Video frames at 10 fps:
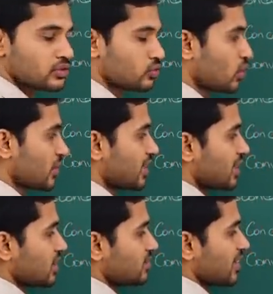So, whatever
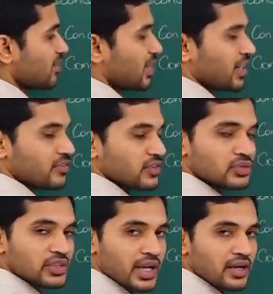term 1 by f
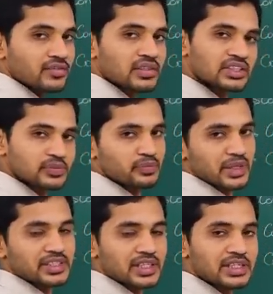which we have is
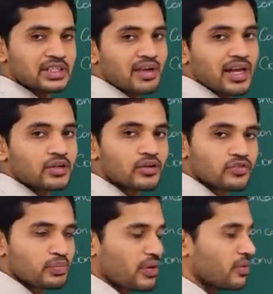basically the value
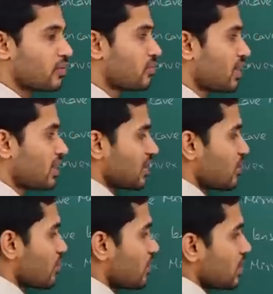of power, but
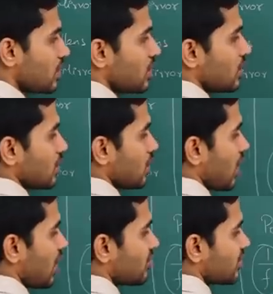remember
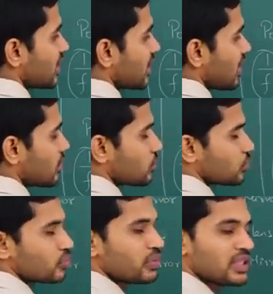R 1 and R 2
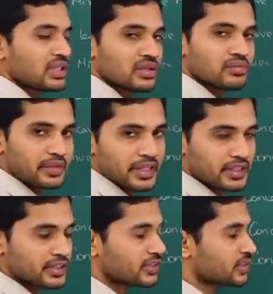should be in
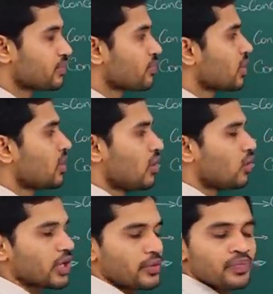meters.
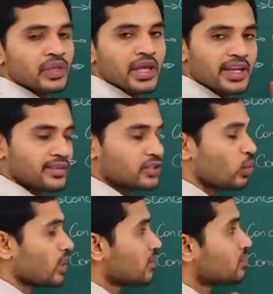Okay. Anyways,
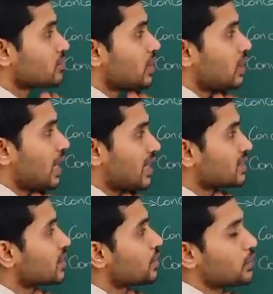what I am uh,
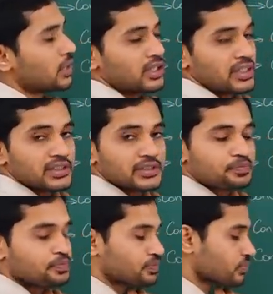asking you here is
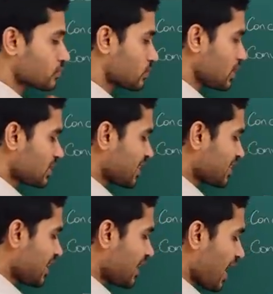
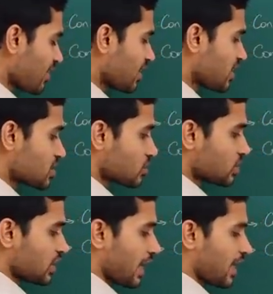just like I have
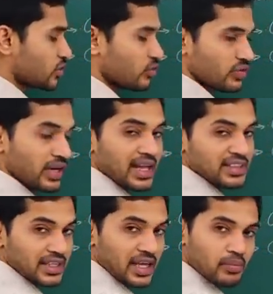understood the case of
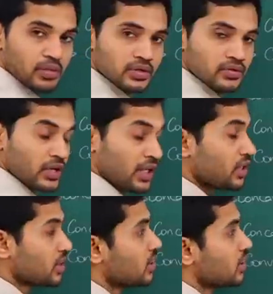glass slab, right.